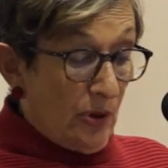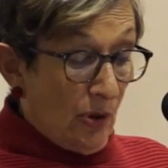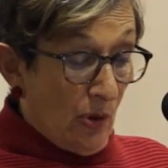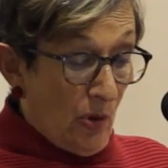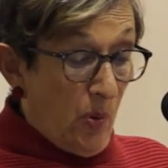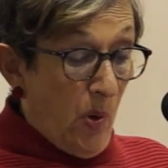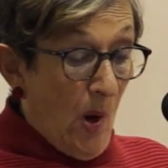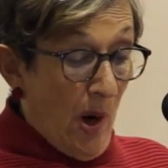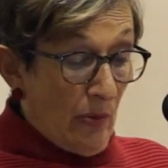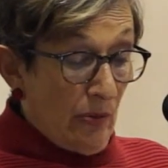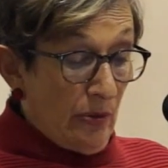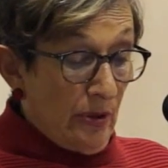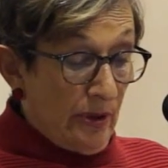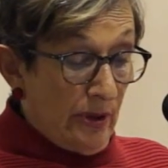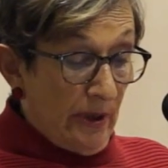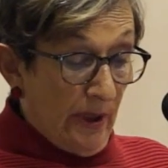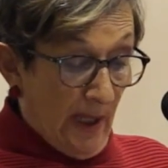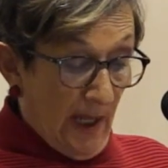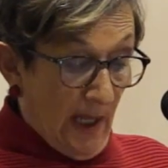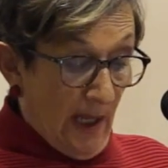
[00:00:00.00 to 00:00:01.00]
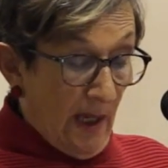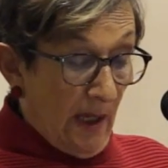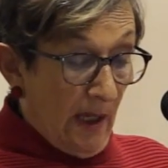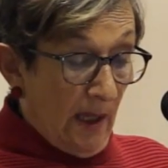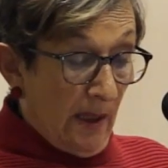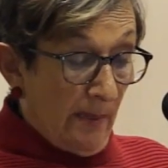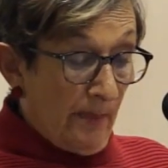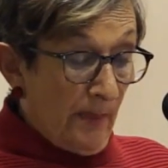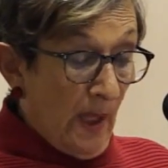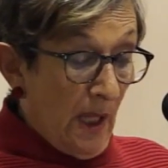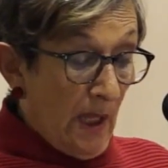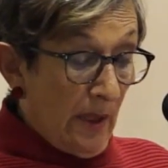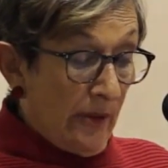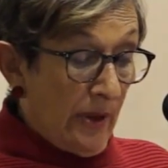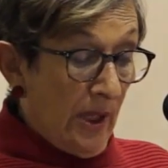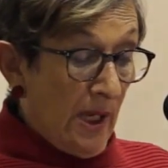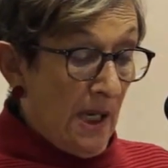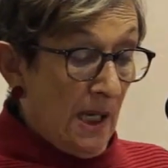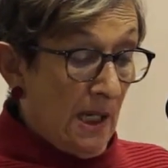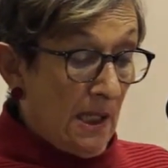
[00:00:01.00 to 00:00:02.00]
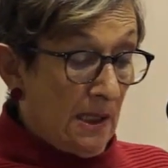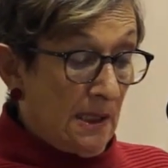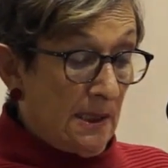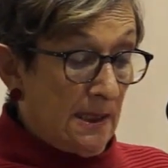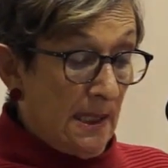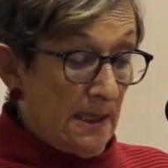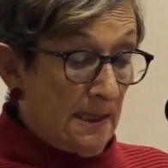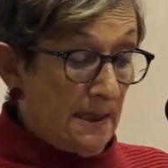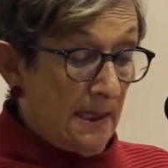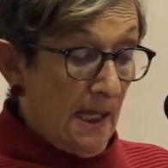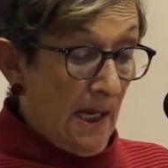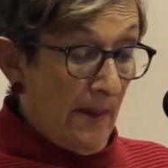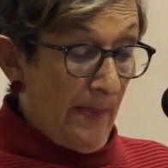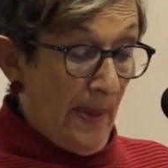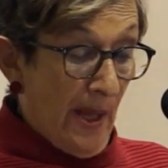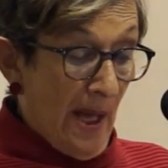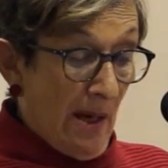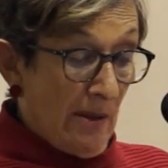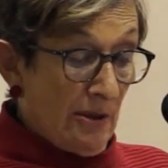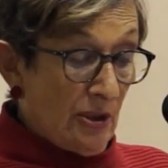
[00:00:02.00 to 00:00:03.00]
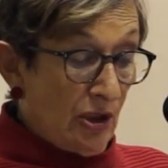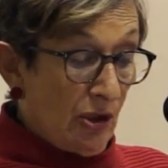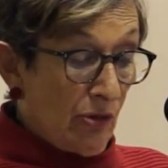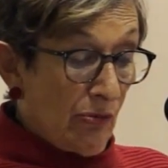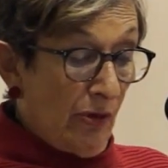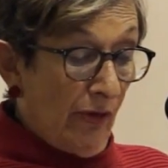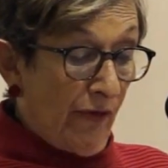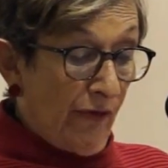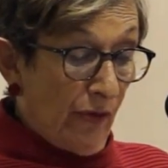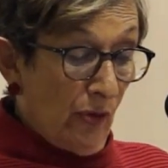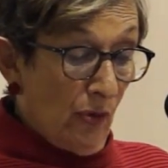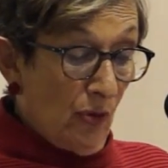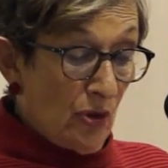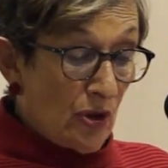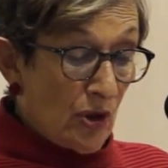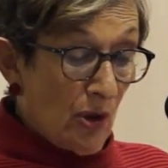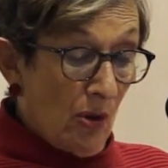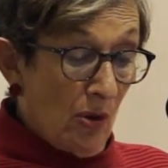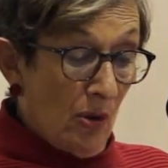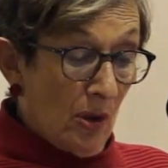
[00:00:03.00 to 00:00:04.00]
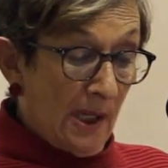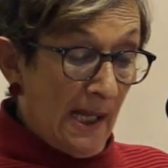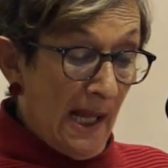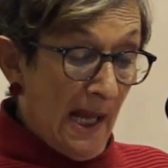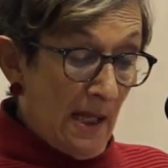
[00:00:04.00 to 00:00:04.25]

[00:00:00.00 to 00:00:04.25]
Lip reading: To quote, the existing powers to refuse or